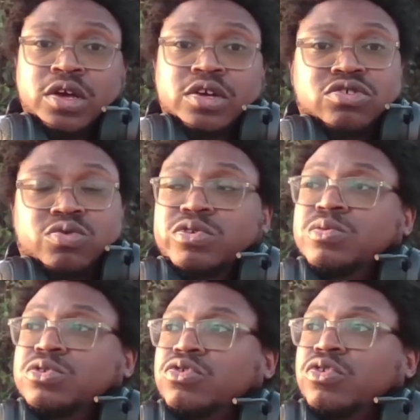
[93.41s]
So we
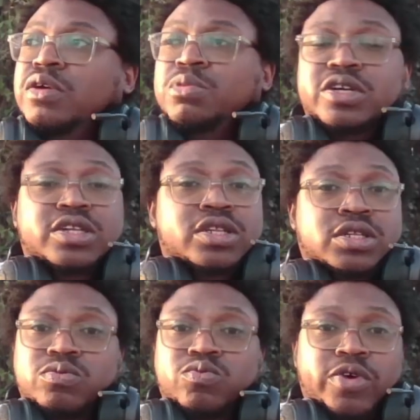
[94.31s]
were
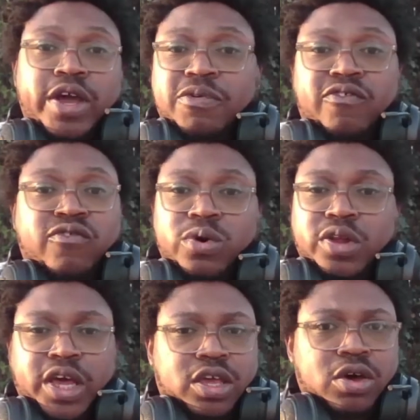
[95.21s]
scrambling right before,
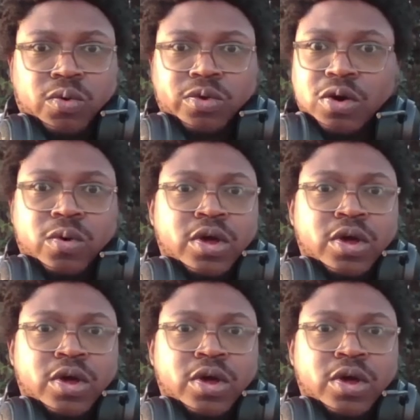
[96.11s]
like, yo, yo,